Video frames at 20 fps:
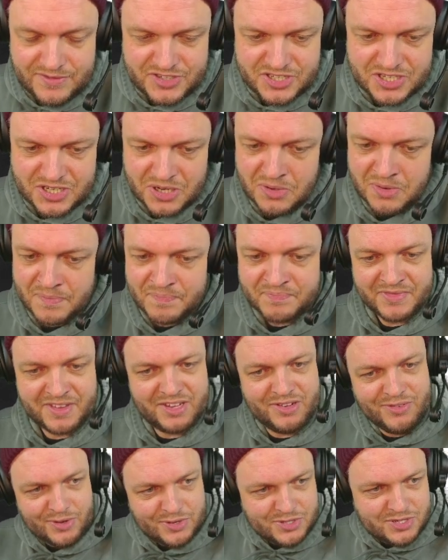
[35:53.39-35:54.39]
So
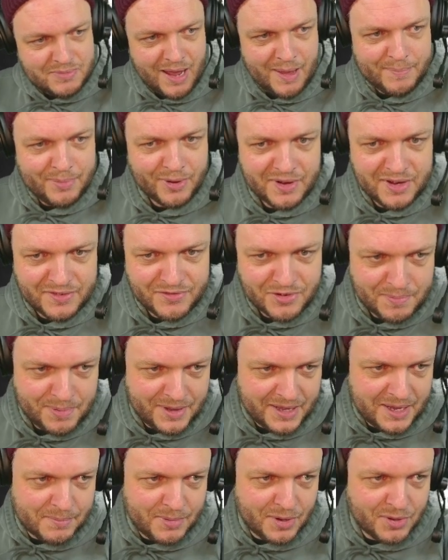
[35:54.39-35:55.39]
kudos to my opponent for
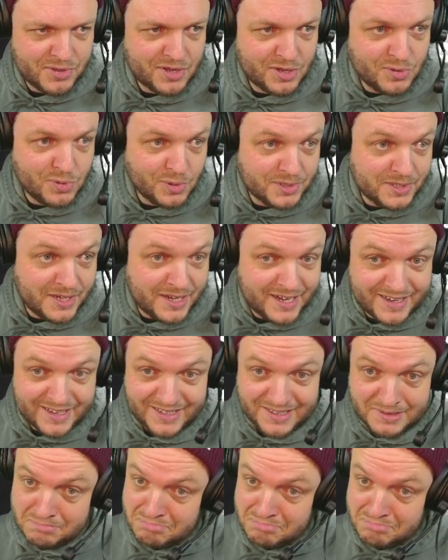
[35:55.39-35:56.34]
playing both a cool deck and